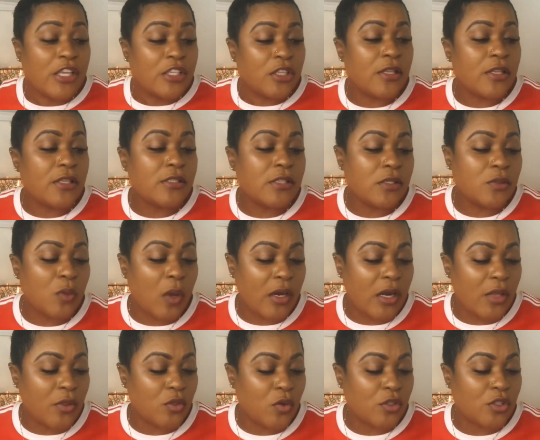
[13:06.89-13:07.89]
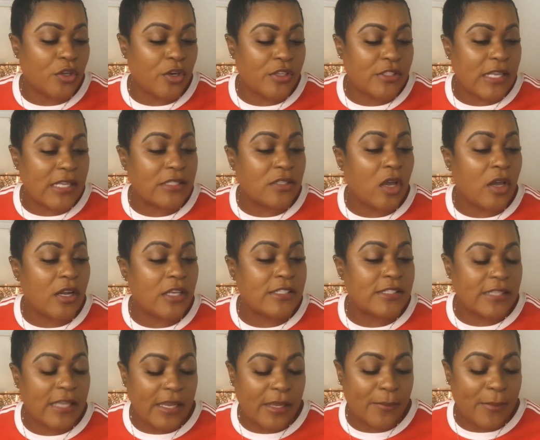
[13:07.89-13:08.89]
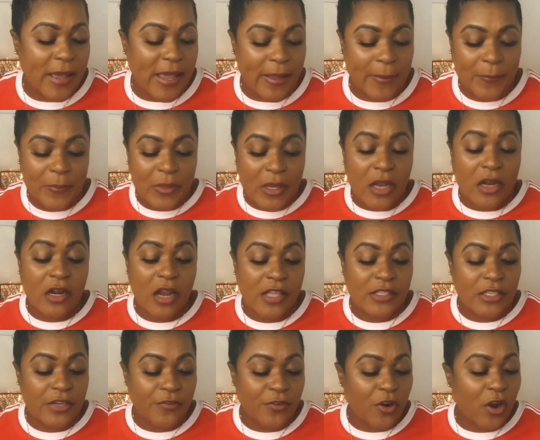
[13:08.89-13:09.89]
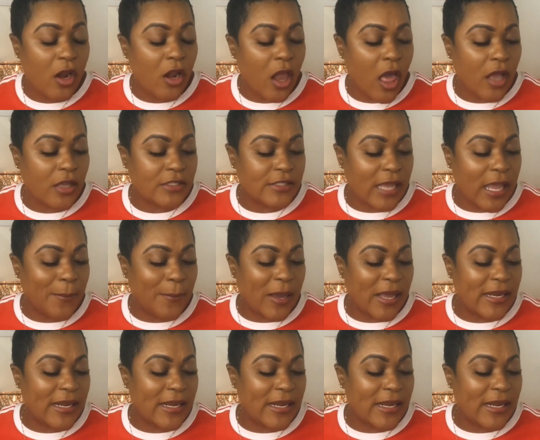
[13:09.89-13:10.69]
So this is one of those skirts that's going to stay in my closet for a long time.